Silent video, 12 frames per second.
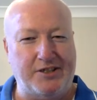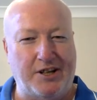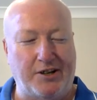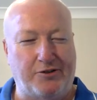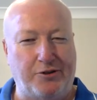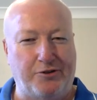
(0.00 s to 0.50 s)

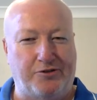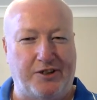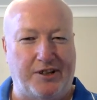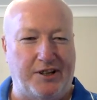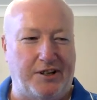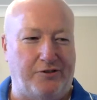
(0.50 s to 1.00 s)
So 2
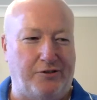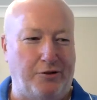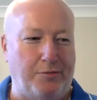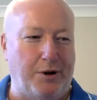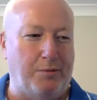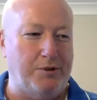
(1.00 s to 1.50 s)
Sydney and
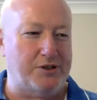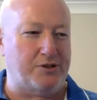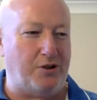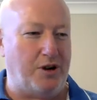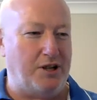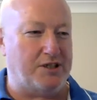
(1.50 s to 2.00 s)
2 Melbourne
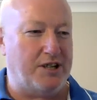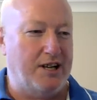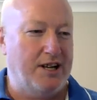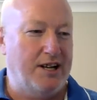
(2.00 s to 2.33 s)
sides